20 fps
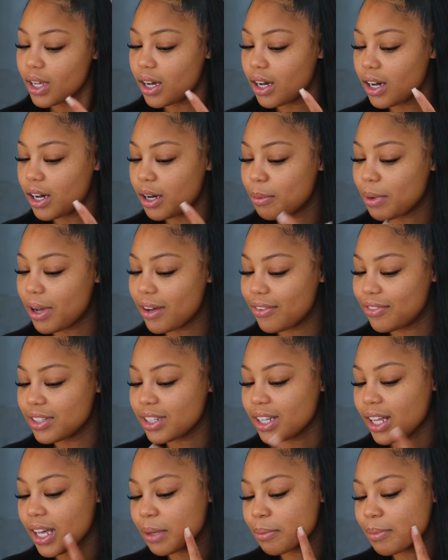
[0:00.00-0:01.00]
I
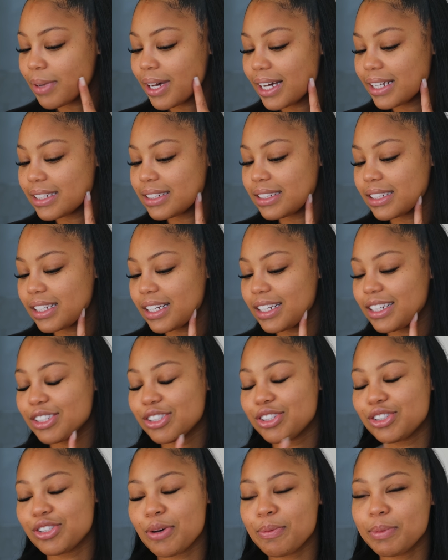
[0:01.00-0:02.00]
feel like my skin
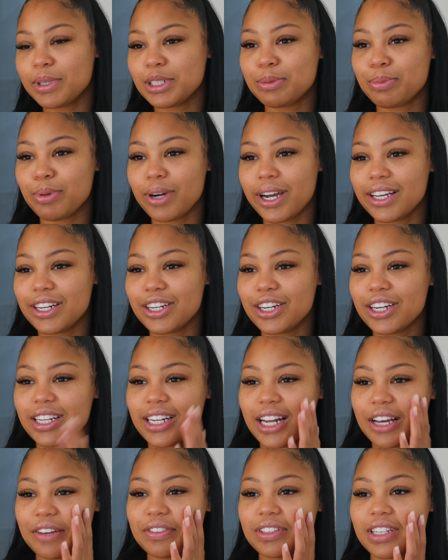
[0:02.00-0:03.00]
is so much brighter,
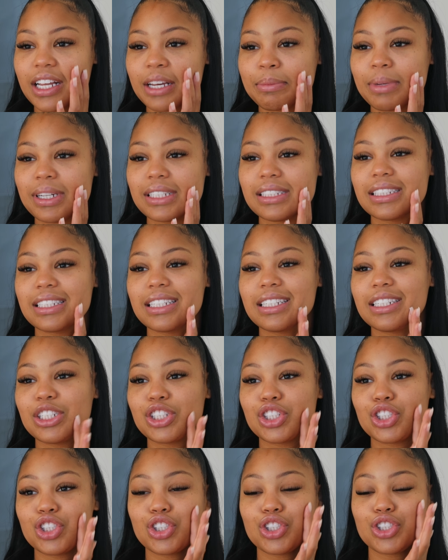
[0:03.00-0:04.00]
and I feel like my skin
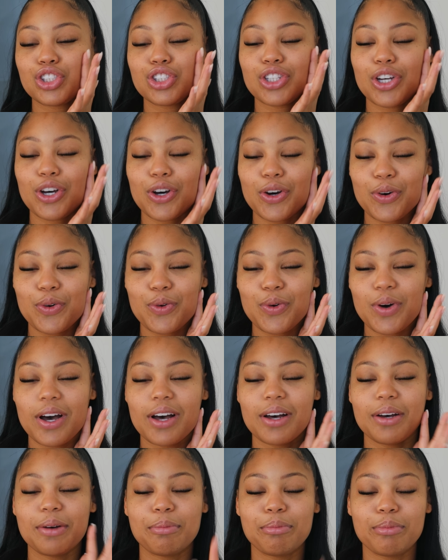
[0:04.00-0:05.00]
is
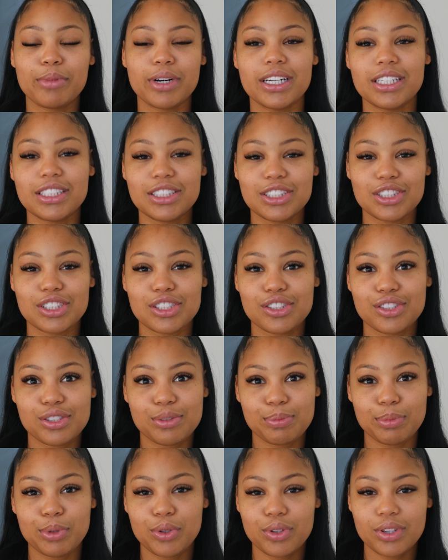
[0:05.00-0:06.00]
so much
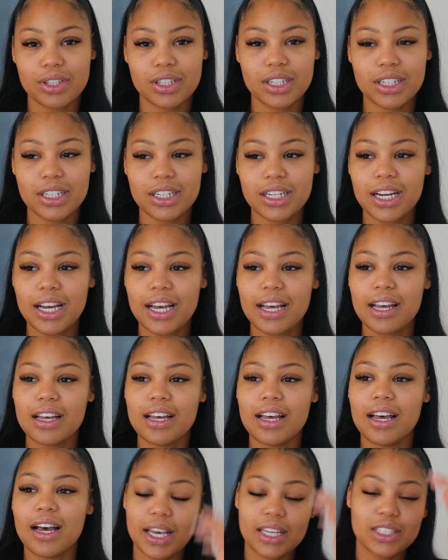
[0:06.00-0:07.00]
smoother.
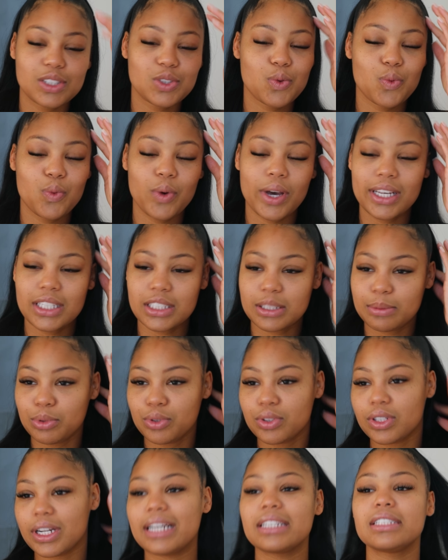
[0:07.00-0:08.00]
It's way
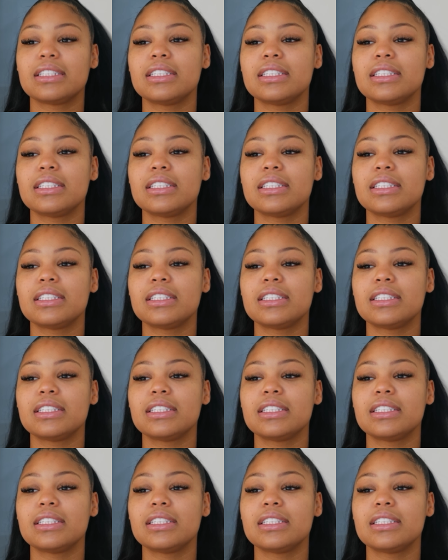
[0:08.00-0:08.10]
smoother. I